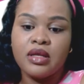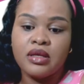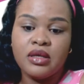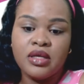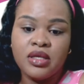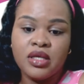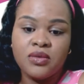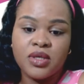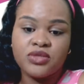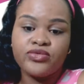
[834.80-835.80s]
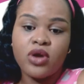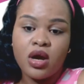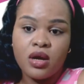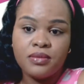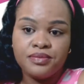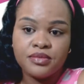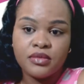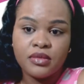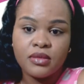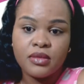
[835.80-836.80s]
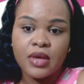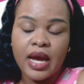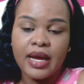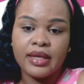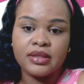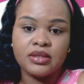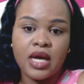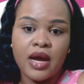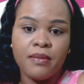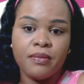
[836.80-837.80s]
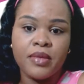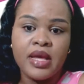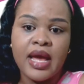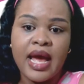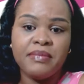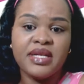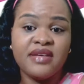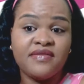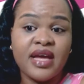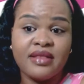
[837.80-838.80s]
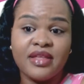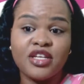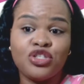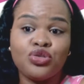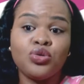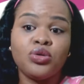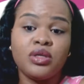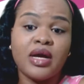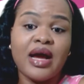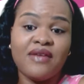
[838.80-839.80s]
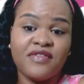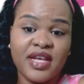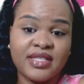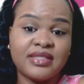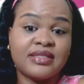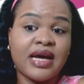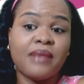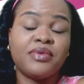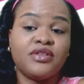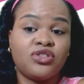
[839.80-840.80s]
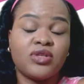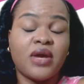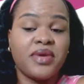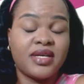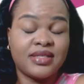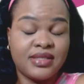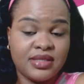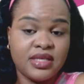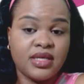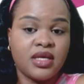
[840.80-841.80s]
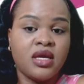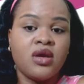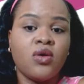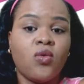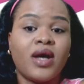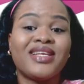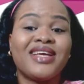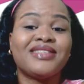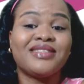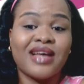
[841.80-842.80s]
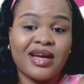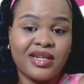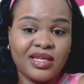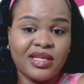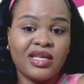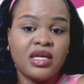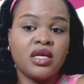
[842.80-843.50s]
it was wrong. And I believe that they should have let it happen so that we can see what exactly